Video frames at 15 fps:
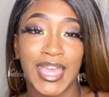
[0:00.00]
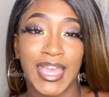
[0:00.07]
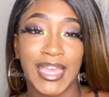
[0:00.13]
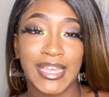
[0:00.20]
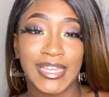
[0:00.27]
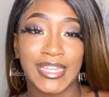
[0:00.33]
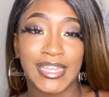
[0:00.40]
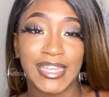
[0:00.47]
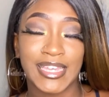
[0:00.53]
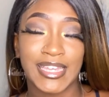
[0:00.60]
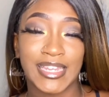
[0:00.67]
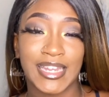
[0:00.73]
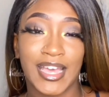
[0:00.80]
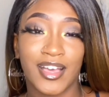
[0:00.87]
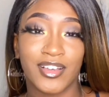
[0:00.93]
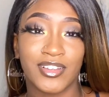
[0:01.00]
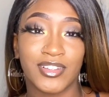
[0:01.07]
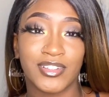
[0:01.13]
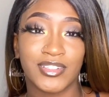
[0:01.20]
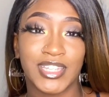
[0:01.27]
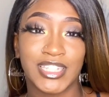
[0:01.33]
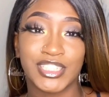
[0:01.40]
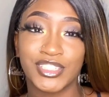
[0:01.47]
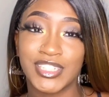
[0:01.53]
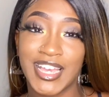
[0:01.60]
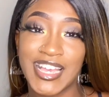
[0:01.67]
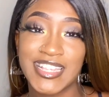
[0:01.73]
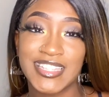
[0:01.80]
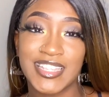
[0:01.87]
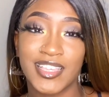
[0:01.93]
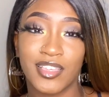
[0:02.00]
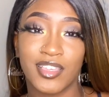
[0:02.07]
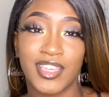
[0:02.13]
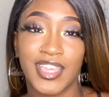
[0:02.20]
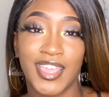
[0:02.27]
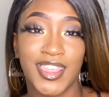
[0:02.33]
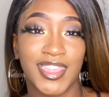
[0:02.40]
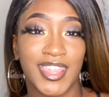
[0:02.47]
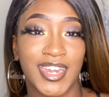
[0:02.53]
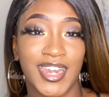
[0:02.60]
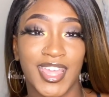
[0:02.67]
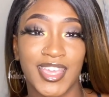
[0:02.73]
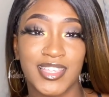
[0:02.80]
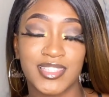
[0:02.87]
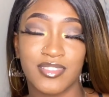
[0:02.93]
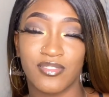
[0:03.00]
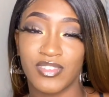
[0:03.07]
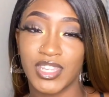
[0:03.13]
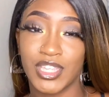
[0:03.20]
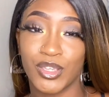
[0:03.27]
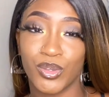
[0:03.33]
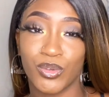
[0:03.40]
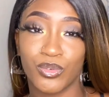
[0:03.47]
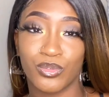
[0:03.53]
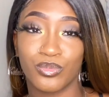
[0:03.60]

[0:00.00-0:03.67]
and I'll catch you guys in the next video.